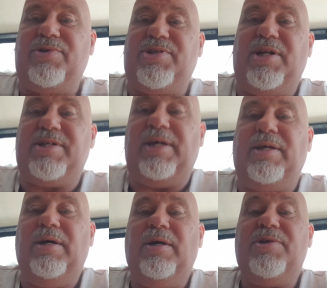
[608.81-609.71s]
it's going to take.
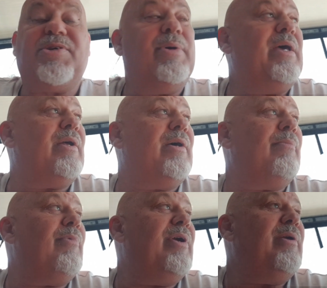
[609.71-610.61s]
So we had a
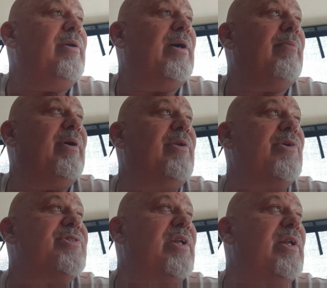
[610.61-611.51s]
we um, had a
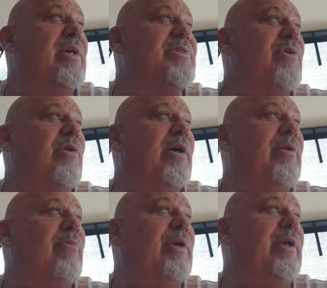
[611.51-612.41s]
nice dinner last night.
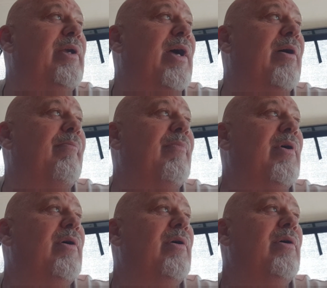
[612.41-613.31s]
We um,
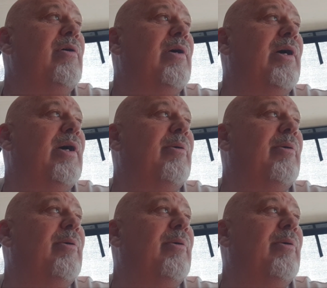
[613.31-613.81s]
uh,